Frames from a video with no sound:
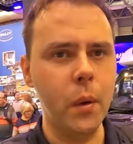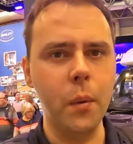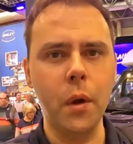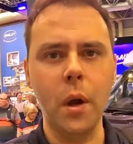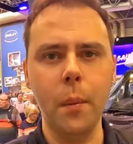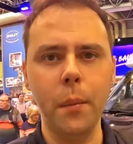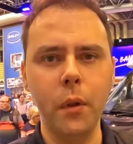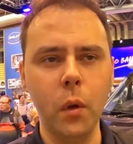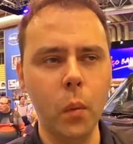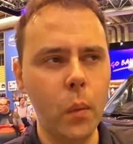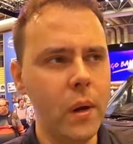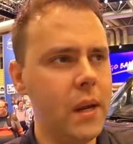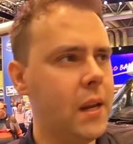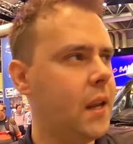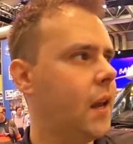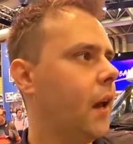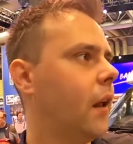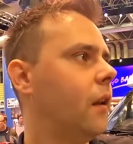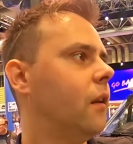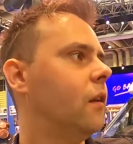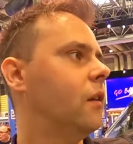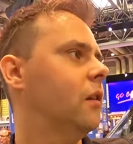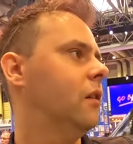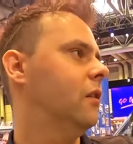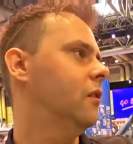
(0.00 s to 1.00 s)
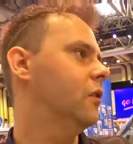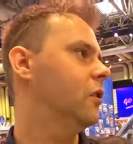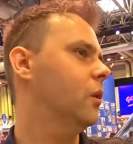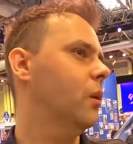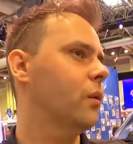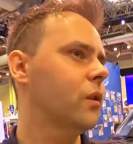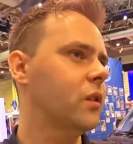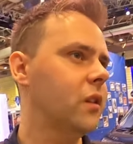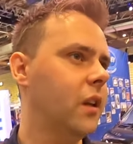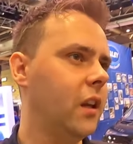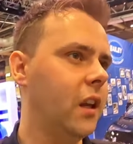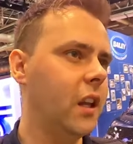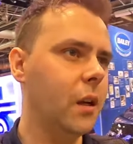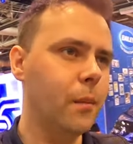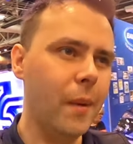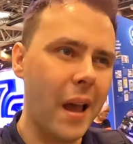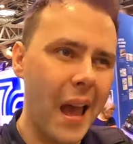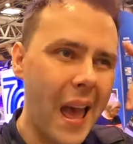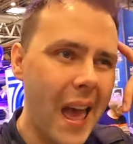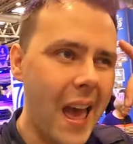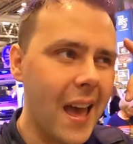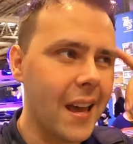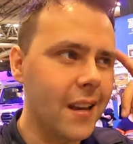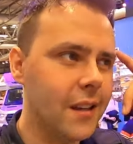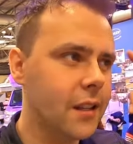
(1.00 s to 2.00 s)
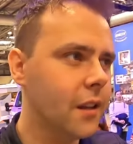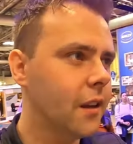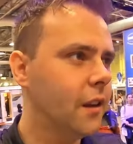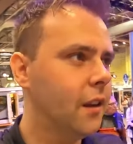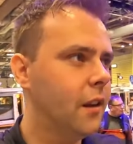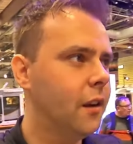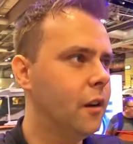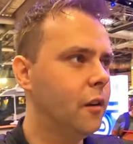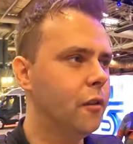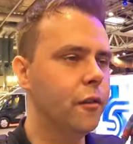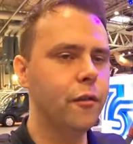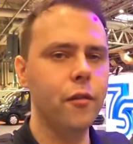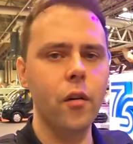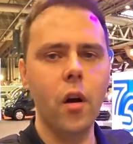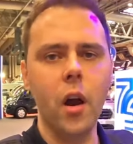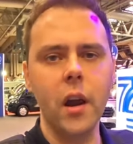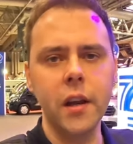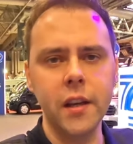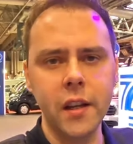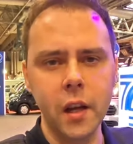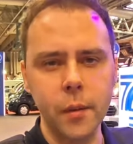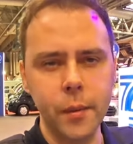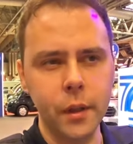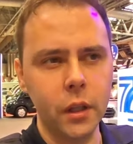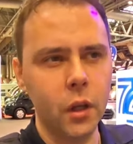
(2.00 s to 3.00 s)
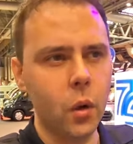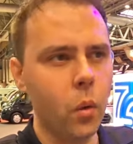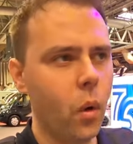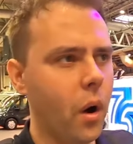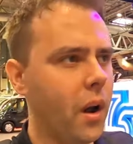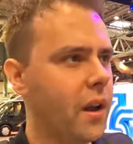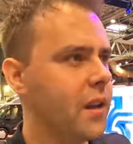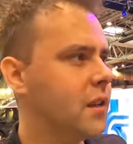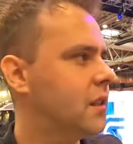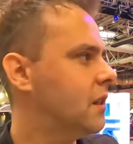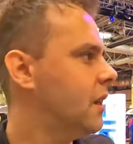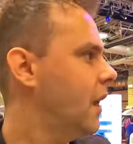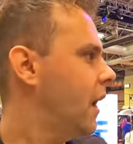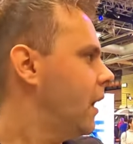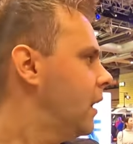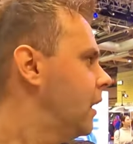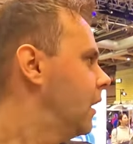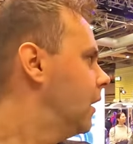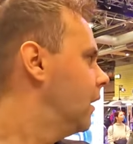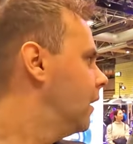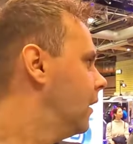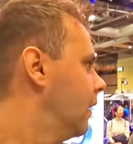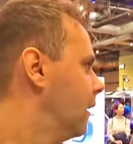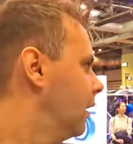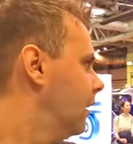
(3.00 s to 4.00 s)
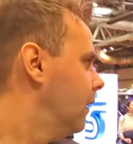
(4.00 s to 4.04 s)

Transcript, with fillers: the week will come on the weekend. So I was thinking in my head, Friday would be the quietest day. I